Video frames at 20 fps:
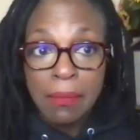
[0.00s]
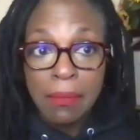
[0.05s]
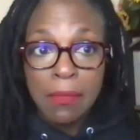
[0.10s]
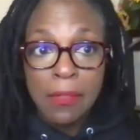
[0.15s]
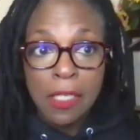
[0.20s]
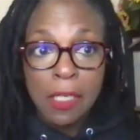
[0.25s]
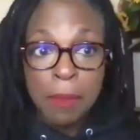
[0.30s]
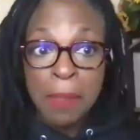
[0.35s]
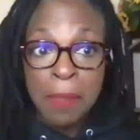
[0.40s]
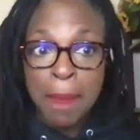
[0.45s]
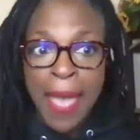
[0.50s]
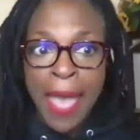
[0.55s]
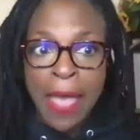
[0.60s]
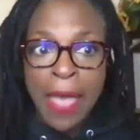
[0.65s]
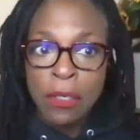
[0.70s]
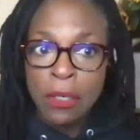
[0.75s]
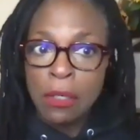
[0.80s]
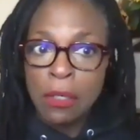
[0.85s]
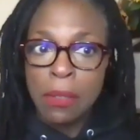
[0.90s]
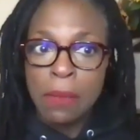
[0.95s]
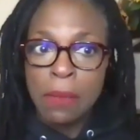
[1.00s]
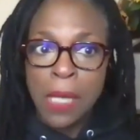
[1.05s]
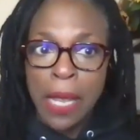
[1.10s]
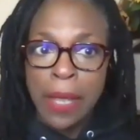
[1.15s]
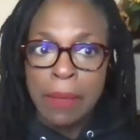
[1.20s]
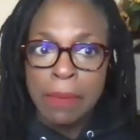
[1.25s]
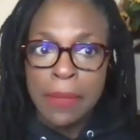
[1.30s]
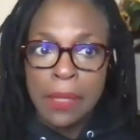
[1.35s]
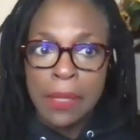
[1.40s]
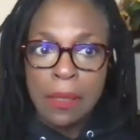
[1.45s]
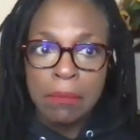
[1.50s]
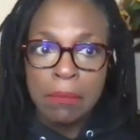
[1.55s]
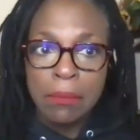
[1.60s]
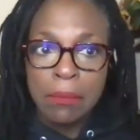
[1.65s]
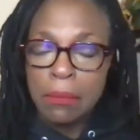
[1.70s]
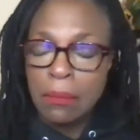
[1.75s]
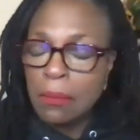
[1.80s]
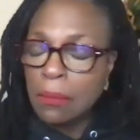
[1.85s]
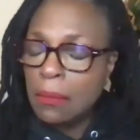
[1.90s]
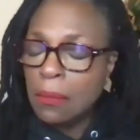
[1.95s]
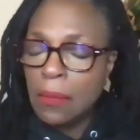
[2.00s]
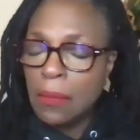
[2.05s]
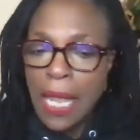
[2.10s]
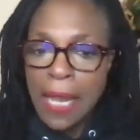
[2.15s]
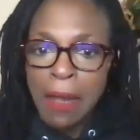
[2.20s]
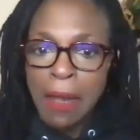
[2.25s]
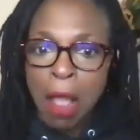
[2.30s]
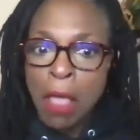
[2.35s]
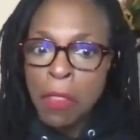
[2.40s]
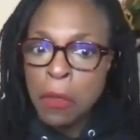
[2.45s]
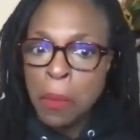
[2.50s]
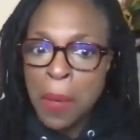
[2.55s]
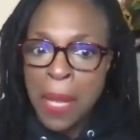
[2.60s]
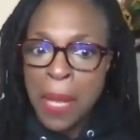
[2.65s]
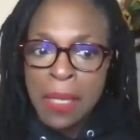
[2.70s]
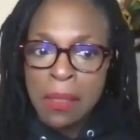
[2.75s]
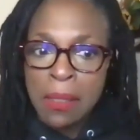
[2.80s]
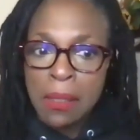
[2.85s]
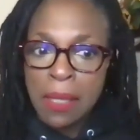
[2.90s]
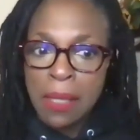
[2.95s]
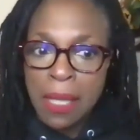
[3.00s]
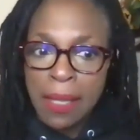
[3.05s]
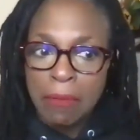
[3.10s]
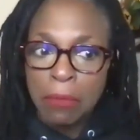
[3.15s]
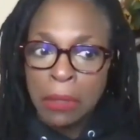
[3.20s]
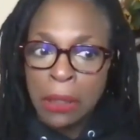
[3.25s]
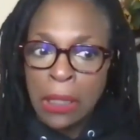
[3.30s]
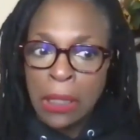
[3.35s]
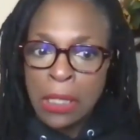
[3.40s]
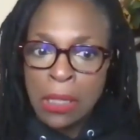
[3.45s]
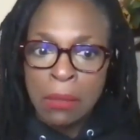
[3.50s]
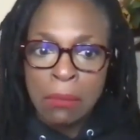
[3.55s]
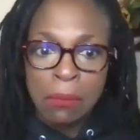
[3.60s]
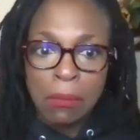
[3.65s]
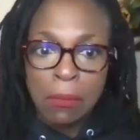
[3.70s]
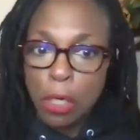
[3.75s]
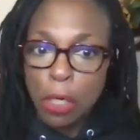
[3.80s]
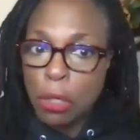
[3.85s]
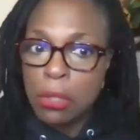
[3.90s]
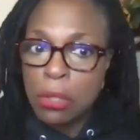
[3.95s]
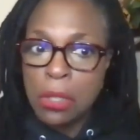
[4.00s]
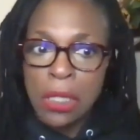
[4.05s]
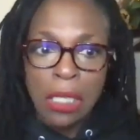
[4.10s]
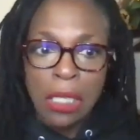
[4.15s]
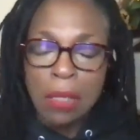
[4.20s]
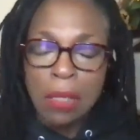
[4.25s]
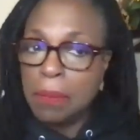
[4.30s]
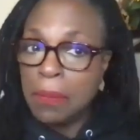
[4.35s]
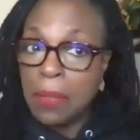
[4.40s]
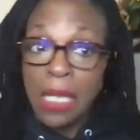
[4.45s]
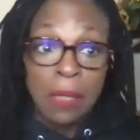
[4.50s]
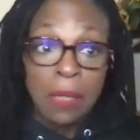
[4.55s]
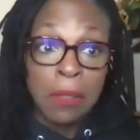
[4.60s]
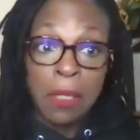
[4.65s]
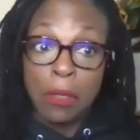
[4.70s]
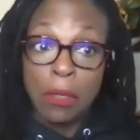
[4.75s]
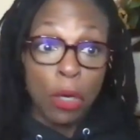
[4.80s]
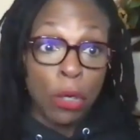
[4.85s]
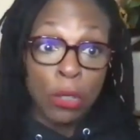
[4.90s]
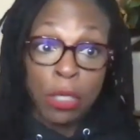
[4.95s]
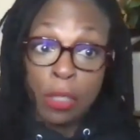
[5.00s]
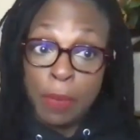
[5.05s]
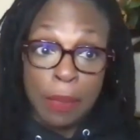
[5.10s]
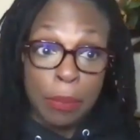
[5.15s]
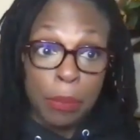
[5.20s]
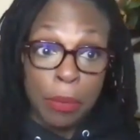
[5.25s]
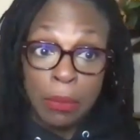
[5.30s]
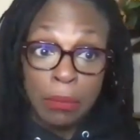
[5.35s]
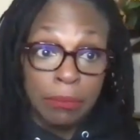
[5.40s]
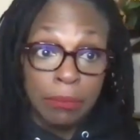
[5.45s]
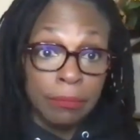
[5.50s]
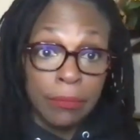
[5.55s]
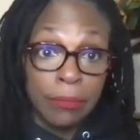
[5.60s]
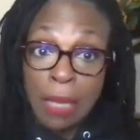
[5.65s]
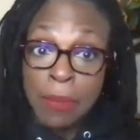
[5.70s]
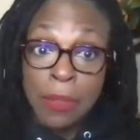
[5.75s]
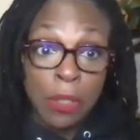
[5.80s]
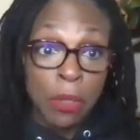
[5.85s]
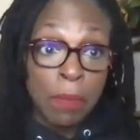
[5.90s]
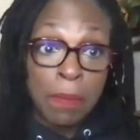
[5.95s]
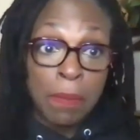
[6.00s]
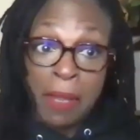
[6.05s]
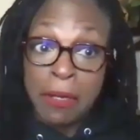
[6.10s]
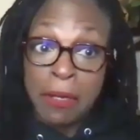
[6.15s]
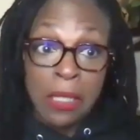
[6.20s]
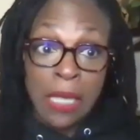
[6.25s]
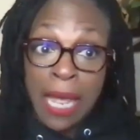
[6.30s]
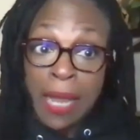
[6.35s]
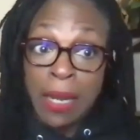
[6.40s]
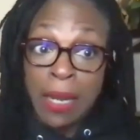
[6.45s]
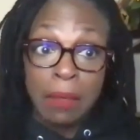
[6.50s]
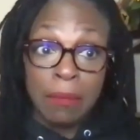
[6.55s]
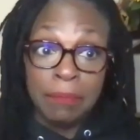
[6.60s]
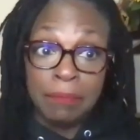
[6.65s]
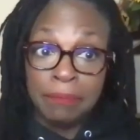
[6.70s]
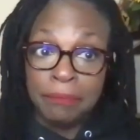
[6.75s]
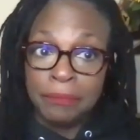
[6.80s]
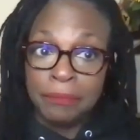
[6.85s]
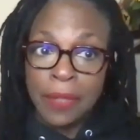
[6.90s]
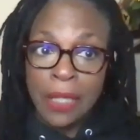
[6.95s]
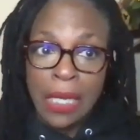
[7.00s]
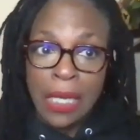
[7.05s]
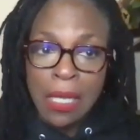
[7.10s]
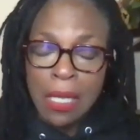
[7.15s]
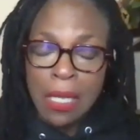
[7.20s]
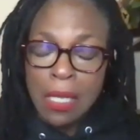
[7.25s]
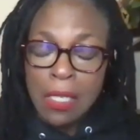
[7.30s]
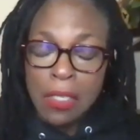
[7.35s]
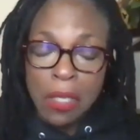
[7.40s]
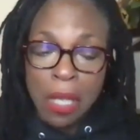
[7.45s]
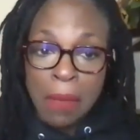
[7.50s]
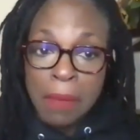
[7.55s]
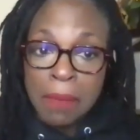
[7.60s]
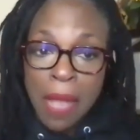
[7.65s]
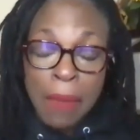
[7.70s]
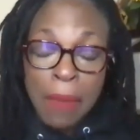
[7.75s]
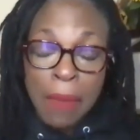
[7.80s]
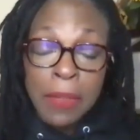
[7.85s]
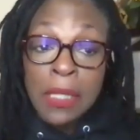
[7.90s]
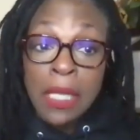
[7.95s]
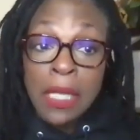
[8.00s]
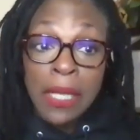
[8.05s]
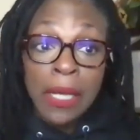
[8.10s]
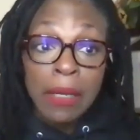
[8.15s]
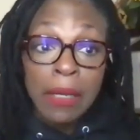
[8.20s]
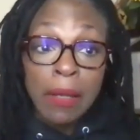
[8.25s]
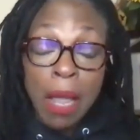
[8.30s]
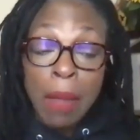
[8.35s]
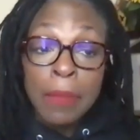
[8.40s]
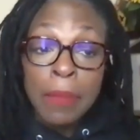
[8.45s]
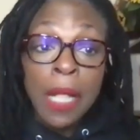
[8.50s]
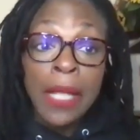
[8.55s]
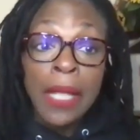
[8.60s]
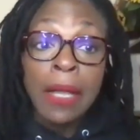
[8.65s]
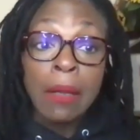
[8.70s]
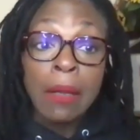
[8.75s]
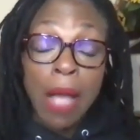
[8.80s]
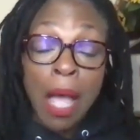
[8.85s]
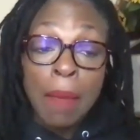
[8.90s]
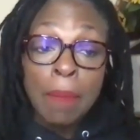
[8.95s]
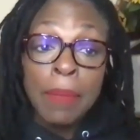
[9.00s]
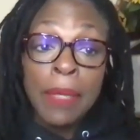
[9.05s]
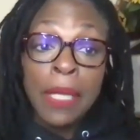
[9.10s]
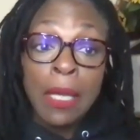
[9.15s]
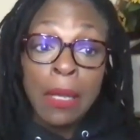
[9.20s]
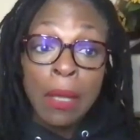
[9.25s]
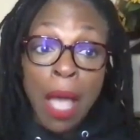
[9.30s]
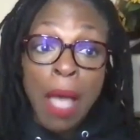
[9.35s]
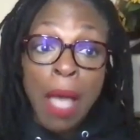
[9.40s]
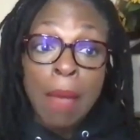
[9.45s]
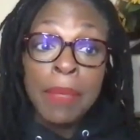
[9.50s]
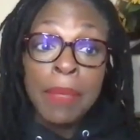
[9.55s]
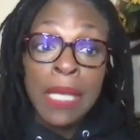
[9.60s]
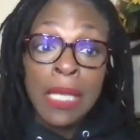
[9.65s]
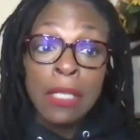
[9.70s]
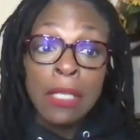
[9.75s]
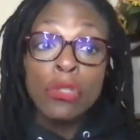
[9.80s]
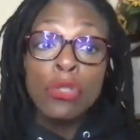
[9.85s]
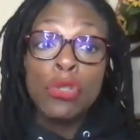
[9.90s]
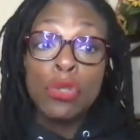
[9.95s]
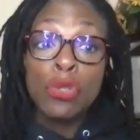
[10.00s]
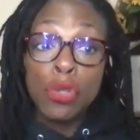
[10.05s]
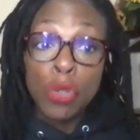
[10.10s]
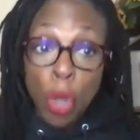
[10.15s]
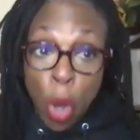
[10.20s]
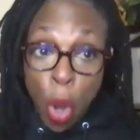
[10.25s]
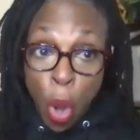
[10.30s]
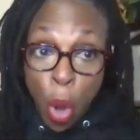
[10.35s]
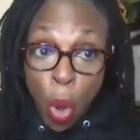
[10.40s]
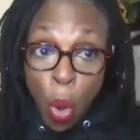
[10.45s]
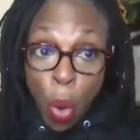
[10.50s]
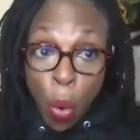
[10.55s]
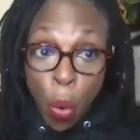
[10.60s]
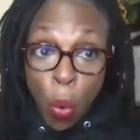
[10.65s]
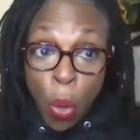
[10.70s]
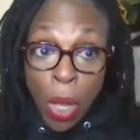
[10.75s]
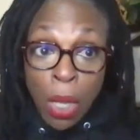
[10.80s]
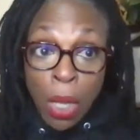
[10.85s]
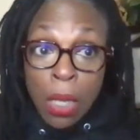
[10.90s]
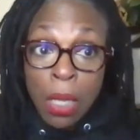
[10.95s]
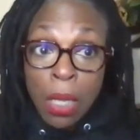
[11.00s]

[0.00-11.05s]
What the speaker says: to be a pastor sometimes at all the ways that religion hurts people. I'm so embarrassed at it. So I'm just like, I'm being so